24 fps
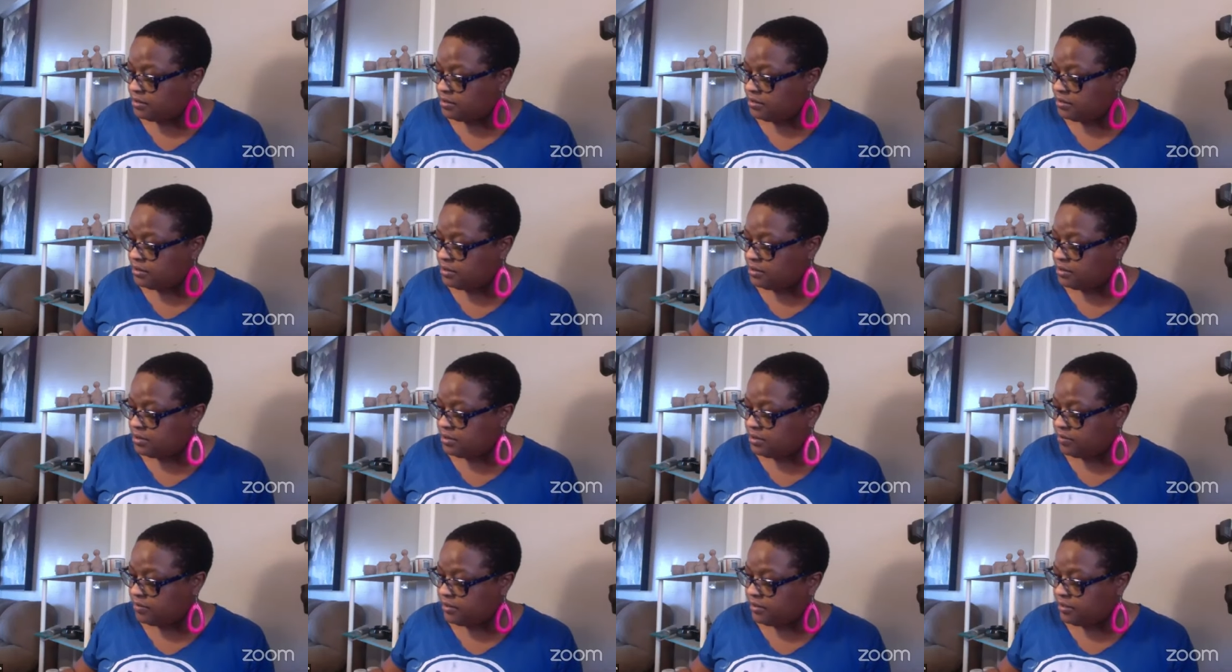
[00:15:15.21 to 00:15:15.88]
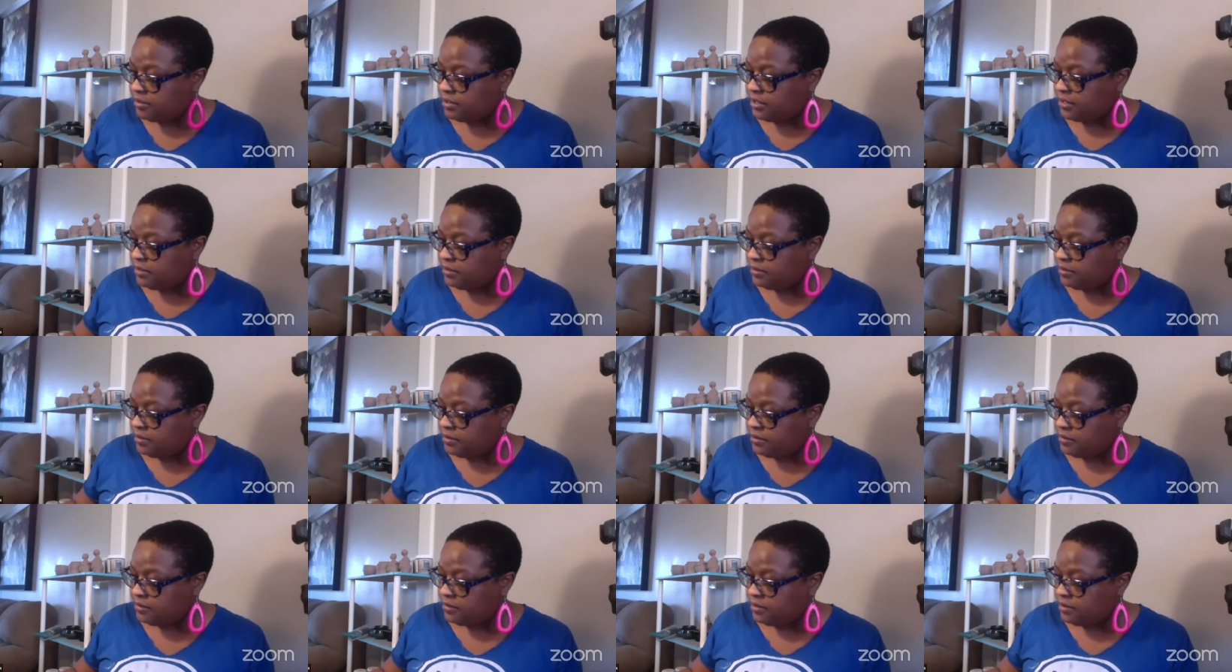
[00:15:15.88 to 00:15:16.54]
So it's a really,
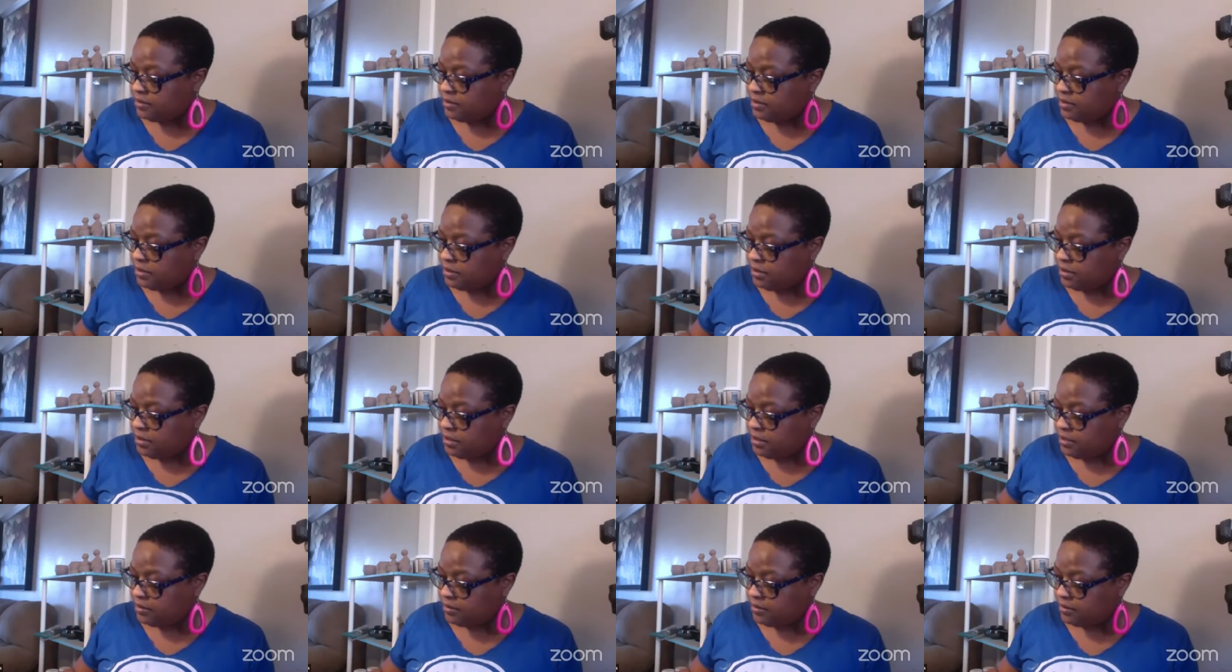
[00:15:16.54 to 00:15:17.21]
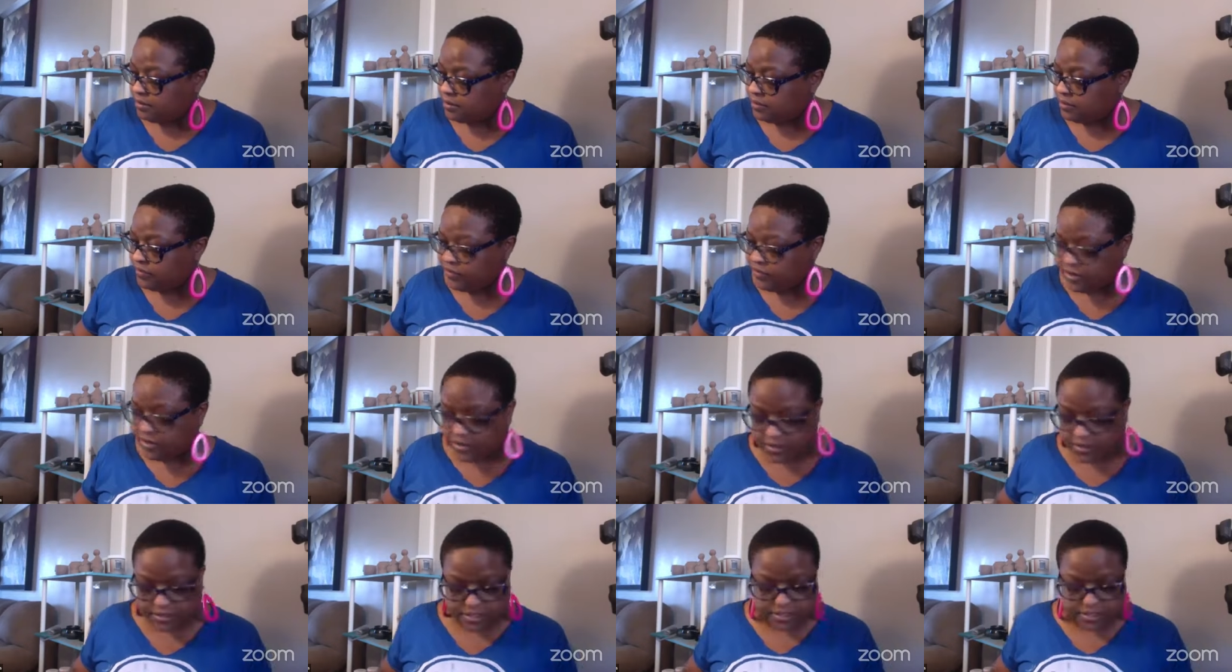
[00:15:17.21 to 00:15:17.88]
you know, the
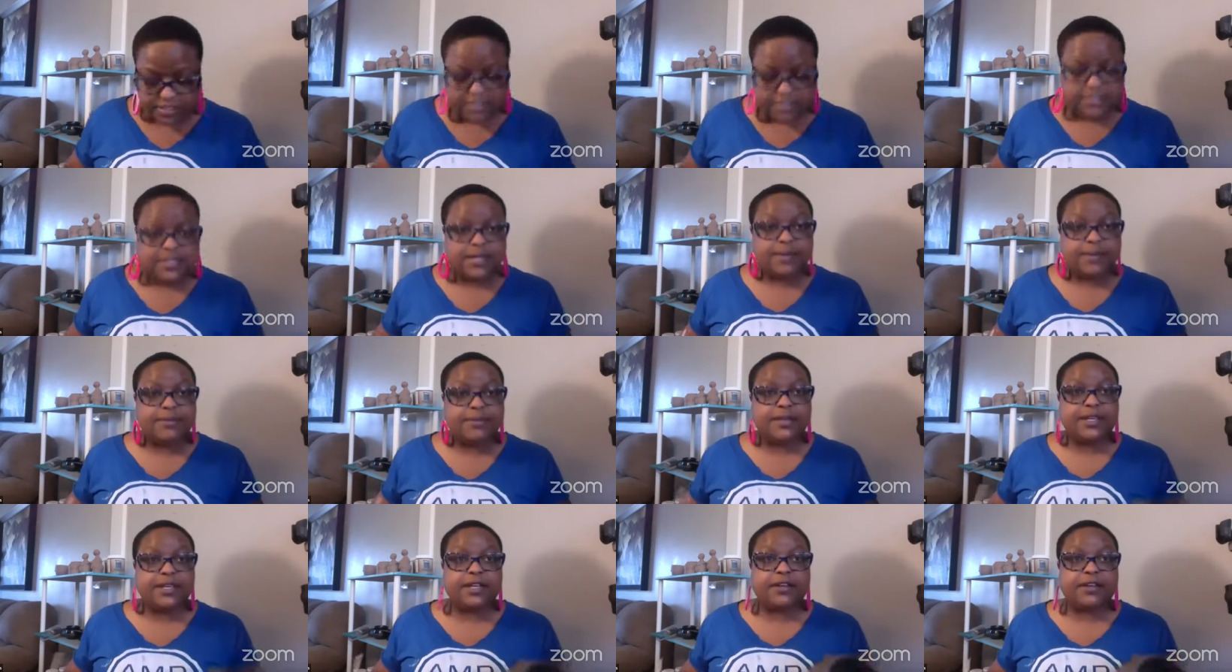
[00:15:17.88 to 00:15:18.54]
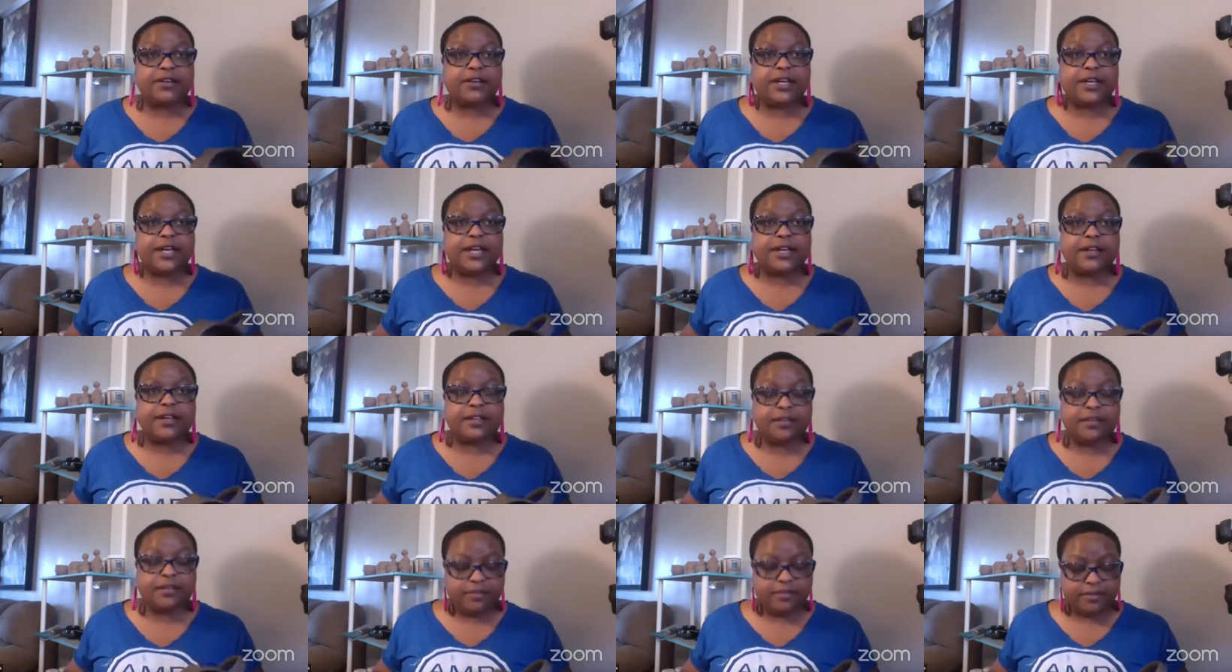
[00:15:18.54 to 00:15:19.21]
fall is a good time to get
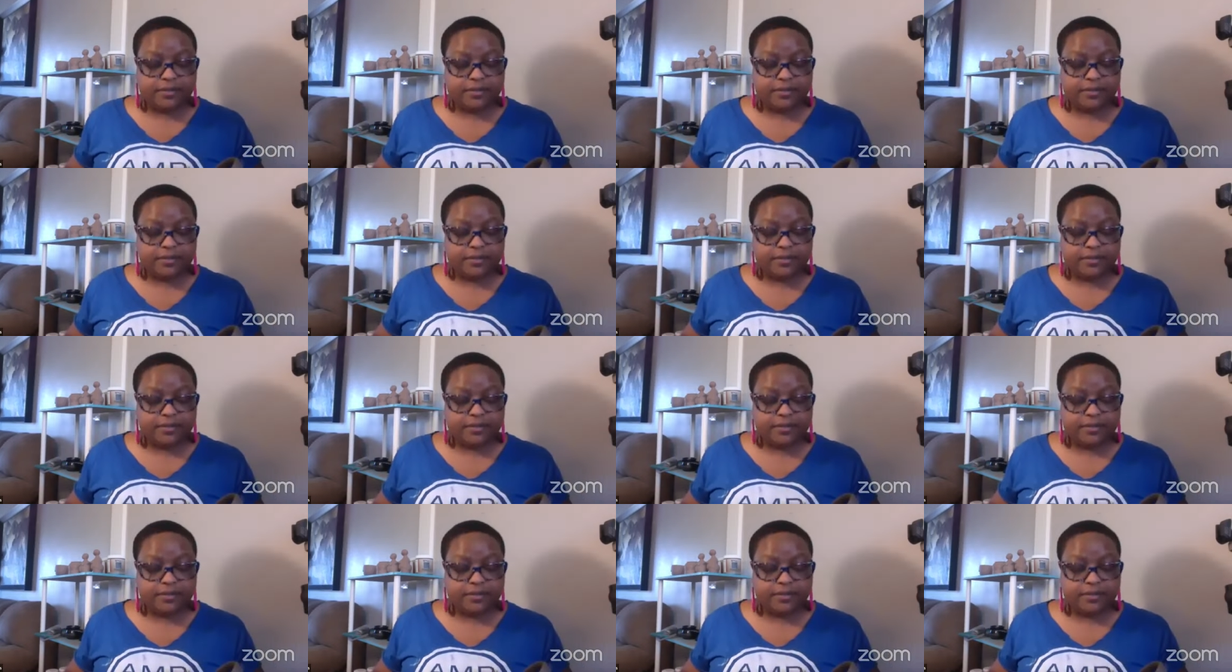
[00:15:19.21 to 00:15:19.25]
creative.